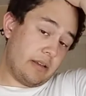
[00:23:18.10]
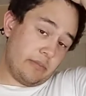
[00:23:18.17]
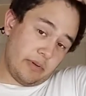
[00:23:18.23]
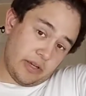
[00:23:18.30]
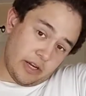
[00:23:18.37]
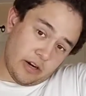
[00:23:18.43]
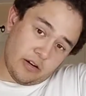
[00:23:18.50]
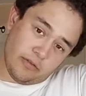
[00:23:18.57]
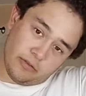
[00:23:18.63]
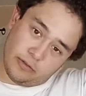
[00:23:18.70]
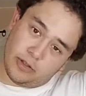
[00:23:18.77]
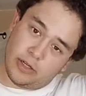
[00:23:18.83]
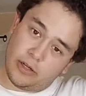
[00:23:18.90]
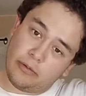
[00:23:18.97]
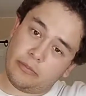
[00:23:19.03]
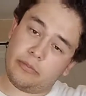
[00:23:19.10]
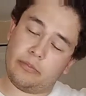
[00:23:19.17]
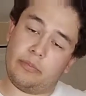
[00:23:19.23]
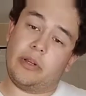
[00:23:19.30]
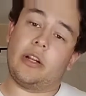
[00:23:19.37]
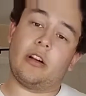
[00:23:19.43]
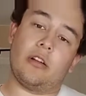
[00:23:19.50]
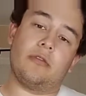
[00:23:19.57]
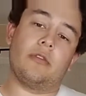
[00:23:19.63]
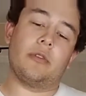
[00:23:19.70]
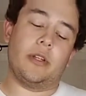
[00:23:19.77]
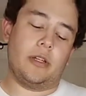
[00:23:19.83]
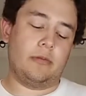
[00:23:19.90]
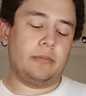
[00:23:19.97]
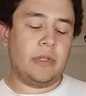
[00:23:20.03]
be careful, you know, be careful.
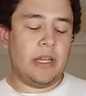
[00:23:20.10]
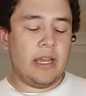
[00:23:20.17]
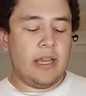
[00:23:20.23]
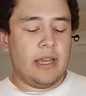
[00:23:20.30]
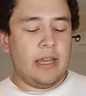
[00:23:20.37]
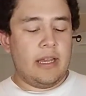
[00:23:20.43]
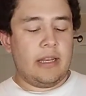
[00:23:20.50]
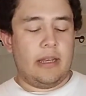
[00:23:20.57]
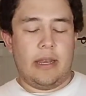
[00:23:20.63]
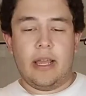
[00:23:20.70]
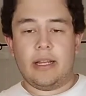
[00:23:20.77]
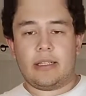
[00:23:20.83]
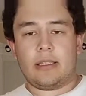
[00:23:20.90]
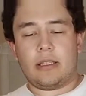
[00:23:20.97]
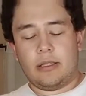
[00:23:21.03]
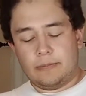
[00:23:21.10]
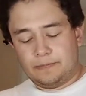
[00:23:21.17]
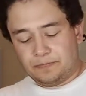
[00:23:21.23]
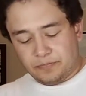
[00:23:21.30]
No. Next,